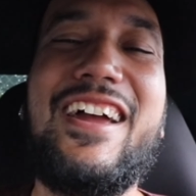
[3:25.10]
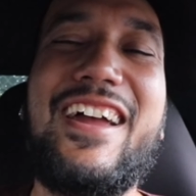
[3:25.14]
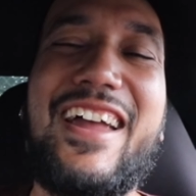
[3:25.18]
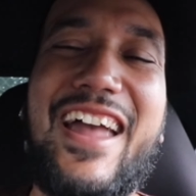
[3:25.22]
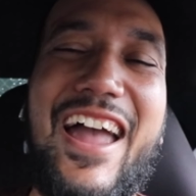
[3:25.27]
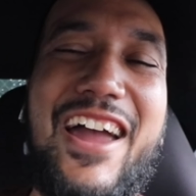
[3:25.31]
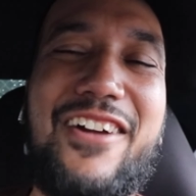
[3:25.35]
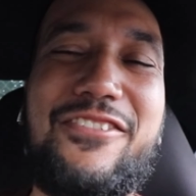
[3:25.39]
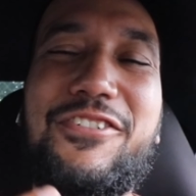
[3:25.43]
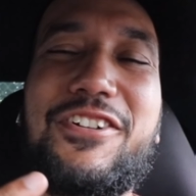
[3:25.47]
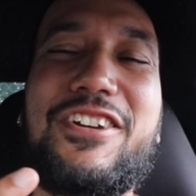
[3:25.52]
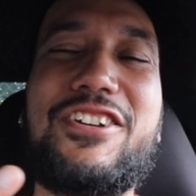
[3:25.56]

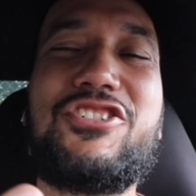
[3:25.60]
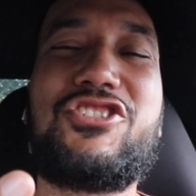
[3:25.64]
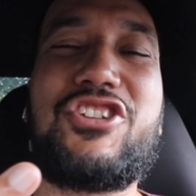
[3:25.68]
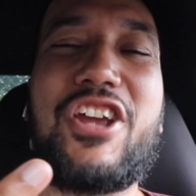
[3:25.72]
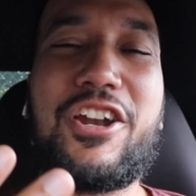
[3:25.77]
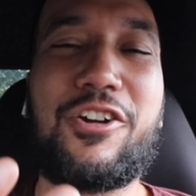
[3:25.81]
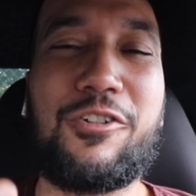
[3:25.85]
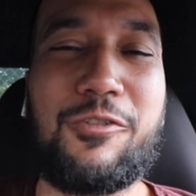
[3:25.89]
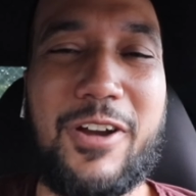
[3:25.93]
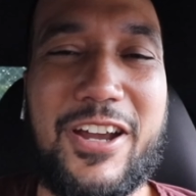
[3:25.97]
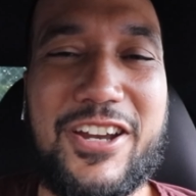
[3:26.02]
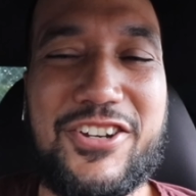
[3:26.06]
Every
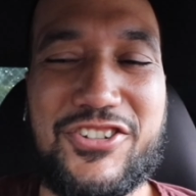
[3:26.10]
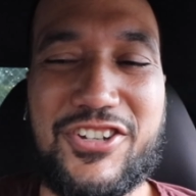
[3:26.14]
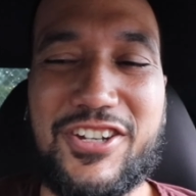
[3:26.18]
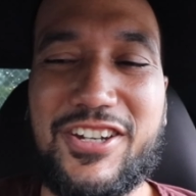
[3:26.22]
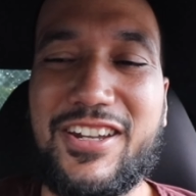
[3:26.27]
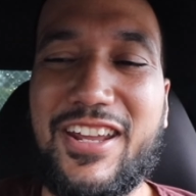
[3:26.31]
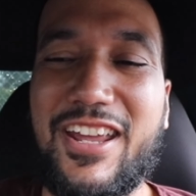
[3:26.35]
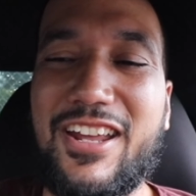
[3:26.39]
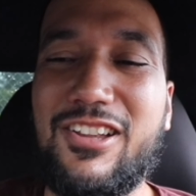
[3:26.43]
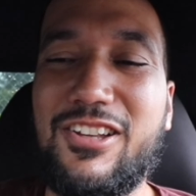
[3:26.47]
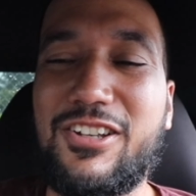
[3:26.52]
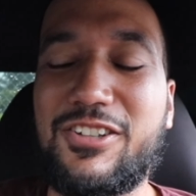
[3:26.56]
generation,
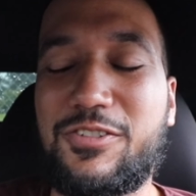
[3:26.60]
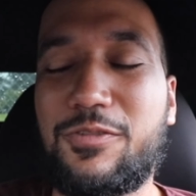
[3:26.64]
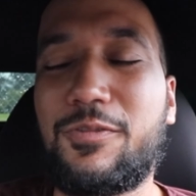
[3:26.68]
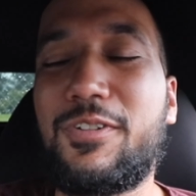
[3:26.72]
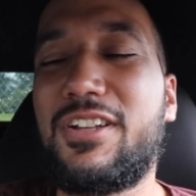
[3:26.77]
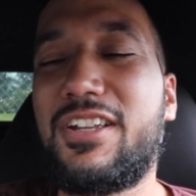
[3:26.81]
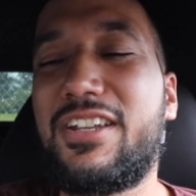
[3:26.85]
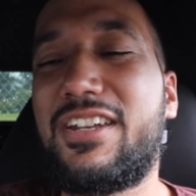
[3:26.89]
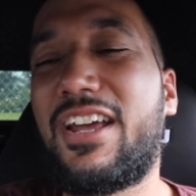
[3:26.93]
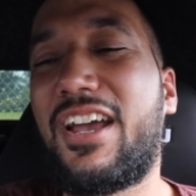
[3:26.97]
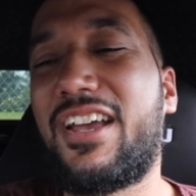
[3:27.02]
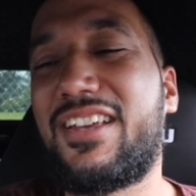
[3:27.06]
it looks
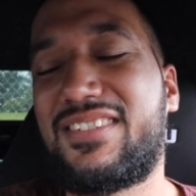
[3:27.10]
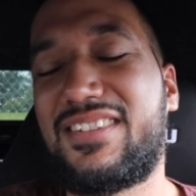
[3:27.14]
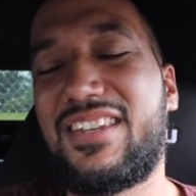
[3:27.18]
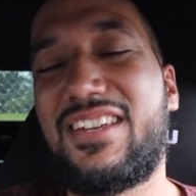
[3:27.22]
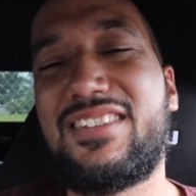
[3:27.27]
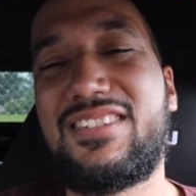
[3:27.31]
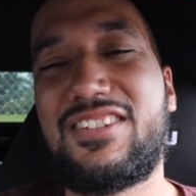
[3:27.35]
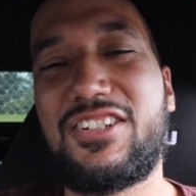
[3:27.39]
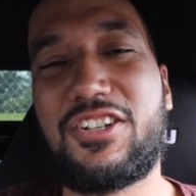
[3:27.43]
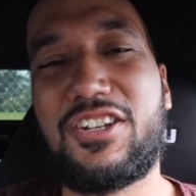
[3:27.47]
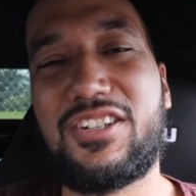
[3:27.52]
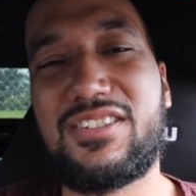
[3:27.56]
really nice, and
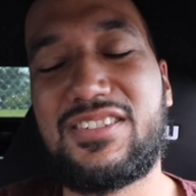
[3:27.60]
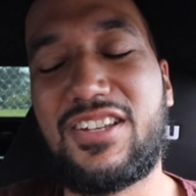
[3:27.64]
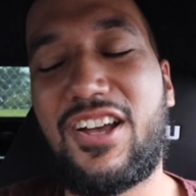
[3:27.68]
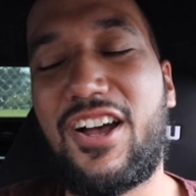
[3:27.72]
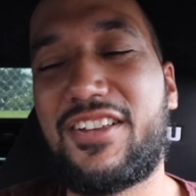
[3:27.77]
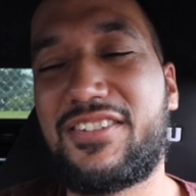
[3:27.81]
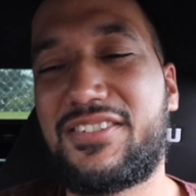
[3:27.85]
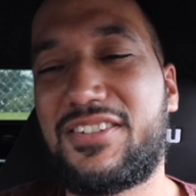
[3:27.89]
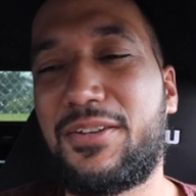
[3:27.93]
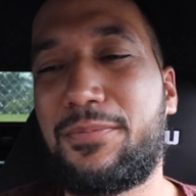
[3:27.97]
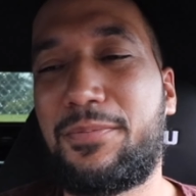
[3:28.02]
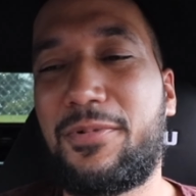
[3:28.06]
it's a good
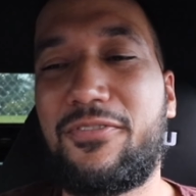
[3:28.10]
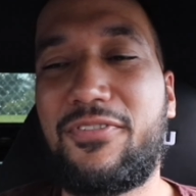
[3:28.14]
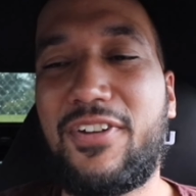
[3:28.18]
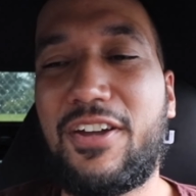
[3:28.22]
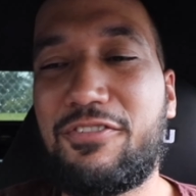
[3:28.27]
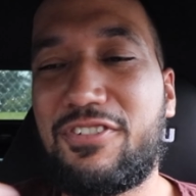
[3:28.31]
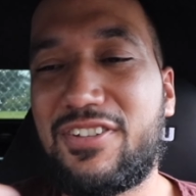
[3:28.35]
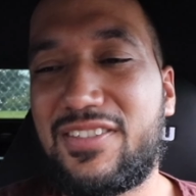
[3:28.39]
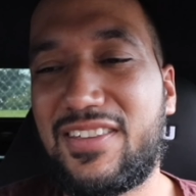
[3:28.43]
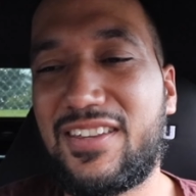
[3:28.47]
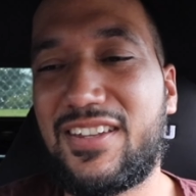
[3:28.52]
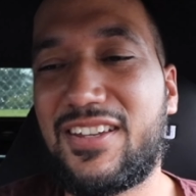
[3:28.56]
toss-up of
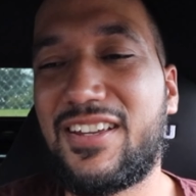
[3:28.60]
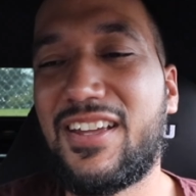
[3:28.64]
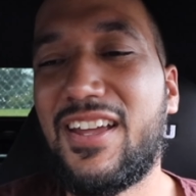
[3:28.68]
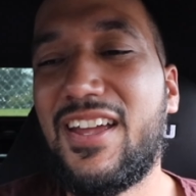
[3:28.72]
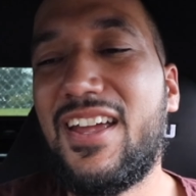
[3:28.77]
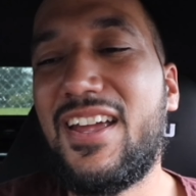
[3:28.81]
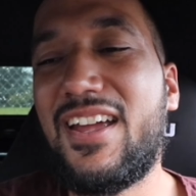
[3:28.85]
everything.